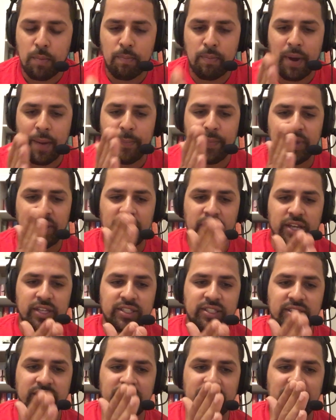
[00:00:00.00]
but
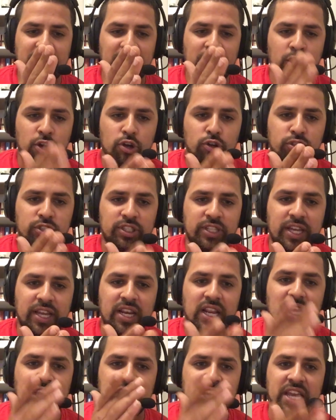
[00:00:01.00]
because the girl
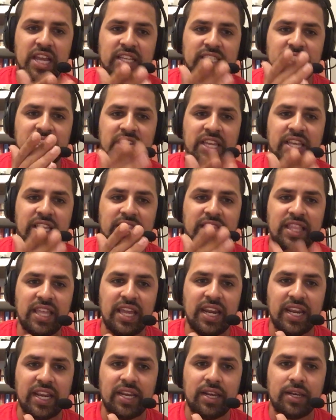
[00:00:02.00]
said, yes, he
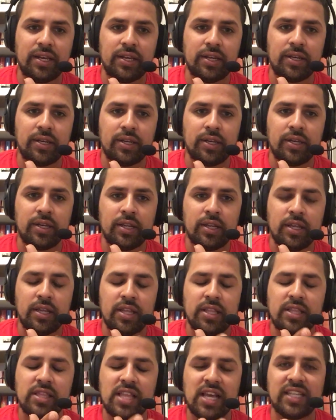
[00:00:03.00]
did it.
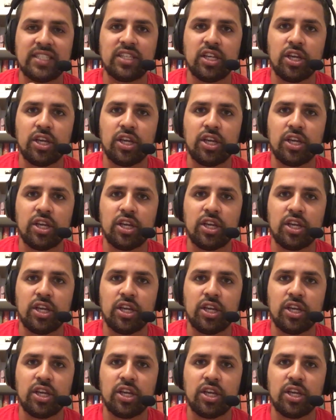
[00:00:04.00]
That's